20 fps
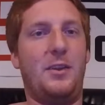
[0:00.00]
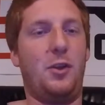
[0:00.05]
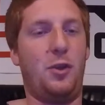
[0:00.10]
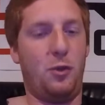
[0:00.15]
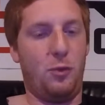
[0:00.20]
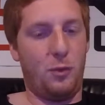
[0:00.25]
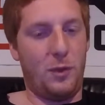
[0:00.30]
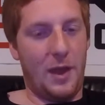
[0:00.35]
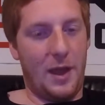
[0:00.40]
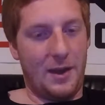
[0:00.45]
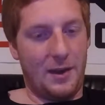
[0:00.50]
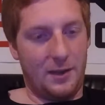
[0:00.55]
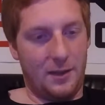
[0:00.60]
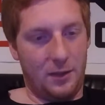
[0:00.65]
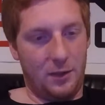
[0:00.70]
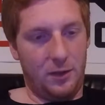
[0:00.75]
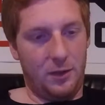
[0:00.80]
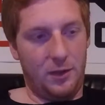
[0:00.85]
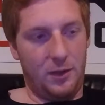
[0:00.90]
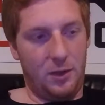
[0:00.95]
you got a
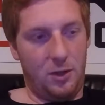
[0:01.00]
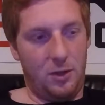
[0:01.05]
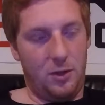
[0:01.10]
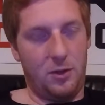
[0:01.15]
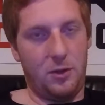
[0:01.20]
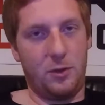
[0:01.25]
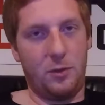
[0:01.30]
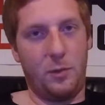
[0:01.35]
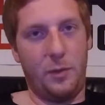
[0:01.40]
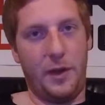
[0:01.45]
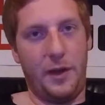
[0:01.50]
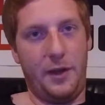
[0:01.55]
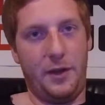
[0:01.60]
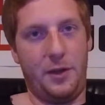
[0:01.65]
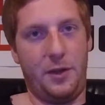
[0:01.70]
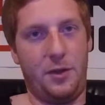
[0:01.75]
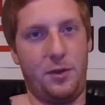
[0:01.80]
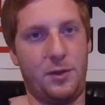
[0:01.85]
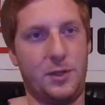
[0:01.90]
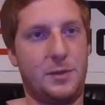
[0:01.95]
long way to
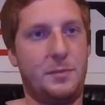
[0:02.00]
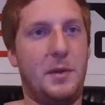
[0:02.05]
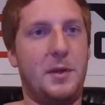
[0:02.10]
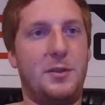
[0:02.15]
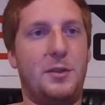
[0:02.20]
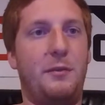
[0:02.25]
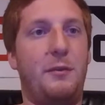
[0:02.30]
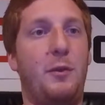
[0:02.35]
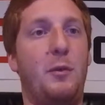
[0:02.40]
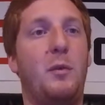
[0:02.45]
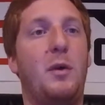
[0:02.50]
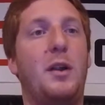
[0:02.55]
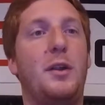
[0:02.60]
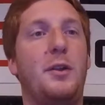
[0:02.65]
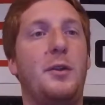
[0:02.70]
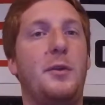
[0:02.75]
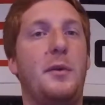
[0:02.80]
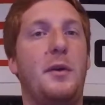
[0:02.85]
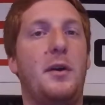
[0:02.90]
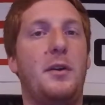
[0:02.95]
go, especially if you want
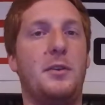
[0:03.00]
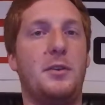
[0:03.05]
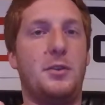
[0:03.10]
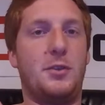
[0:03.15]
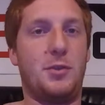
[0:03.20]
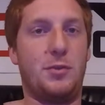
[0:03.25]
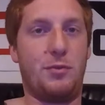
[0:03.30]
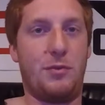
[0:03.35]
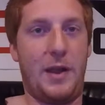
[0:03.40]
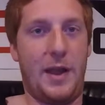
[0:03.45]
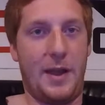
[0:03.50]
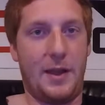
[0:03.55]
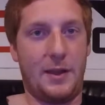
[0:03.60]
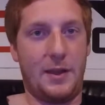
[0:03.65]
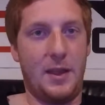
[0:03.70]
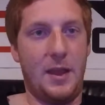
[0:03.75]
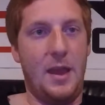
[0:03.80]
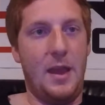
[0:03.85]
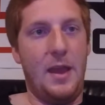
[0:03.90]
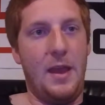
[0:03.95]
to do it on a track.
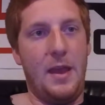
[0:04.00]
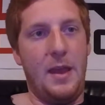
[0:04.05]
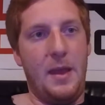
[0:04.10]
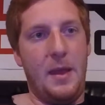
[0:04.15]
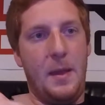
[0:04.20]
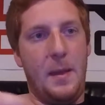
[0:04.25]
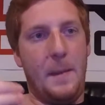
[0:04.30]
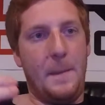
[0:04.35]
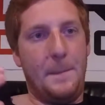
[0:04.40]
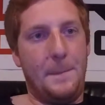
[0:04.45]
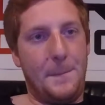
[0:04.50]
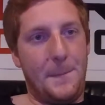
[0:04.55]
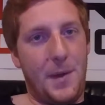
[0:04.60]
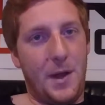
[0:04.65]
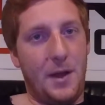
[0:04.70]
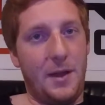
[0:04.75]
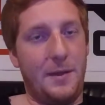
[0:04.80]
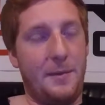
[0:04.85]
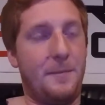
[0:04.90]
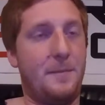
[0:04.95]

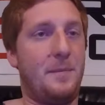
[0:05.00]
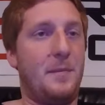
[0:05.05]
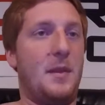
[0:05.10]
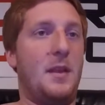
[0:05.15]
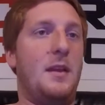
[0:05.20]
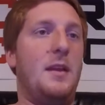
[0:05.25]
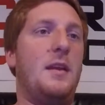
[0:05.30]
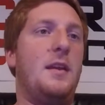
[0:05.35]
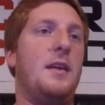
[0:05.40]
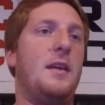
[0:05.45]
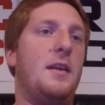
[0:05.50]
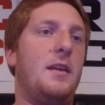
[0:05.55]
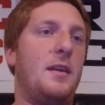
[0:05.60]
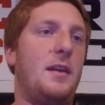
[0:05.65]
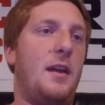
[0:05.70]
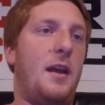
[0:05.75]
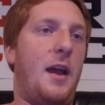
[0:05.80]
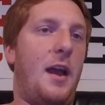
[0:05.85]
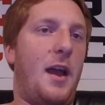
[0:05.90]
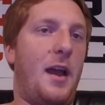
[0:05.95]
But,
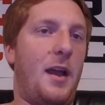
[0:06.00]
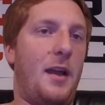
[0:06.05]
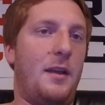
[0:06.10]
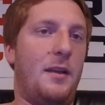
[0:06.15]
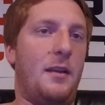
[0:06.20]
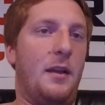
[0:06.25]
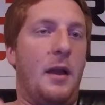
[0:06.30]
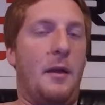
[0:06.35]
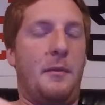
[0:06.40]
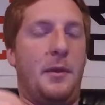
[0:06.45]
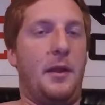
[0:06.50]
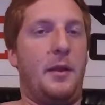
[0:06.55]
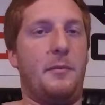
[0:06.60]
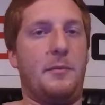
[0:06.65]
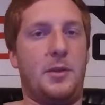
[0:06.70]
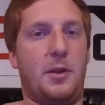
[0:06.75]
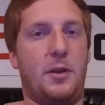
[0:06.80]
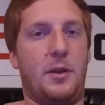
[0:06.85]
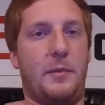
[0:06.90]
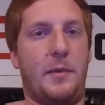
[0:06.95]
I mean, I'm
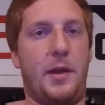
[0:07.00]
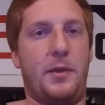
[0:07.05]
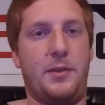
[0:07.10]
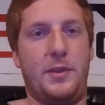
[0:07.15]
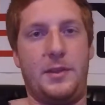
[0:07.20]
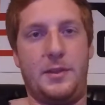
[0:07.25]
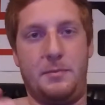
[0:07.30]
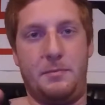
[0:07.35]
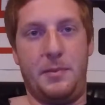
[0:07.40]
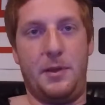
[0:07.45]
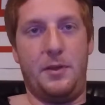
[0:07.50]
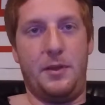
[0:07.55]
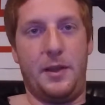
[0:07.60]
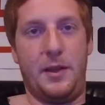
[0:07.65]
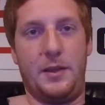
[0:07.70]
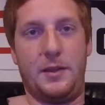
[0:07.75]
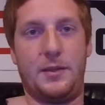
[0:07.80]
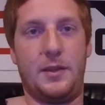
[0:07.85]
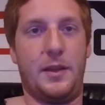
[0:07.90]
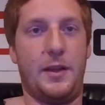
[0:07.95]
talking about these built
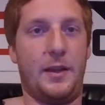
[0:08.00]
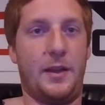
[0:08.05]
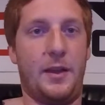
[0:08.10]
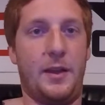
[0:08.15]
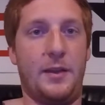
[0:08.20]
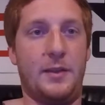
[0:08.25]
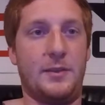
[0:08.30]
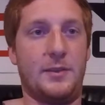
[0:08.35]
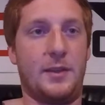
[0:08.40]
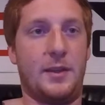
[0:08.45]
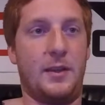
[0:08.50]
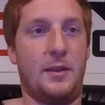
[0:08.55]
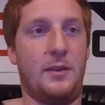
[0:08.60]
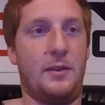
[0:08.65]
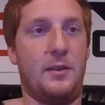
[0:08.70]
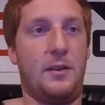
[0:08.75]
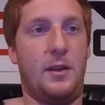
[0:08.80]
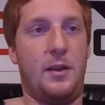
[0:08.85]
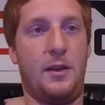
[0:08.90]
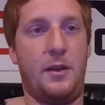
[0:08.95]
SI guys again.
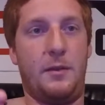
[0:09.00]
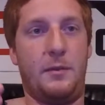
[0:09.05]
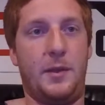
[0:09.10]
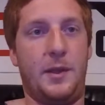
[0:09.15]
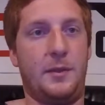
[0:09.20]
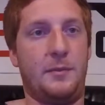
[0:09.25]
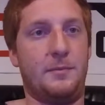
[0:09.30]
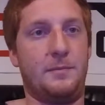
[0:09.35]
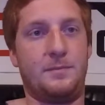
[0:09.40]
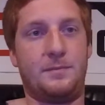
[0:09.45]
I mean,